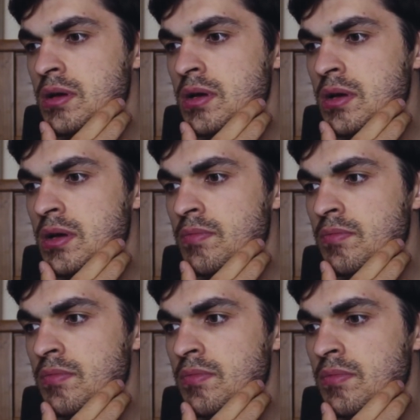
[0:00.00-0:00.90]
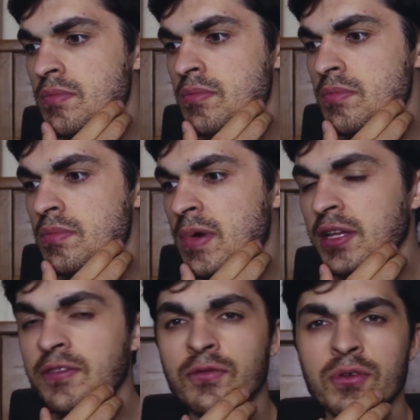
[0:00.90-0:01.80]
And
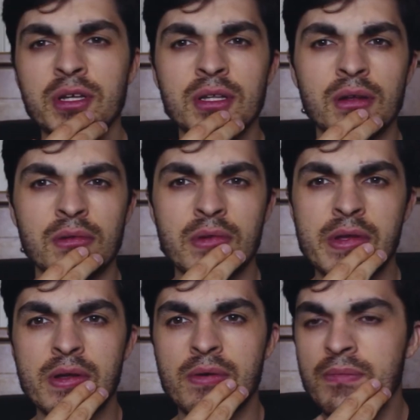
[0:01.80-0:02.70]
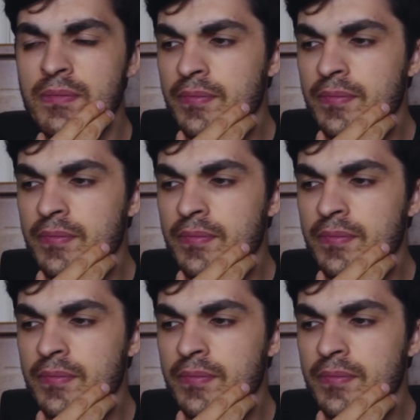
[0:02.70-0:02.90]
it's funny that, you know,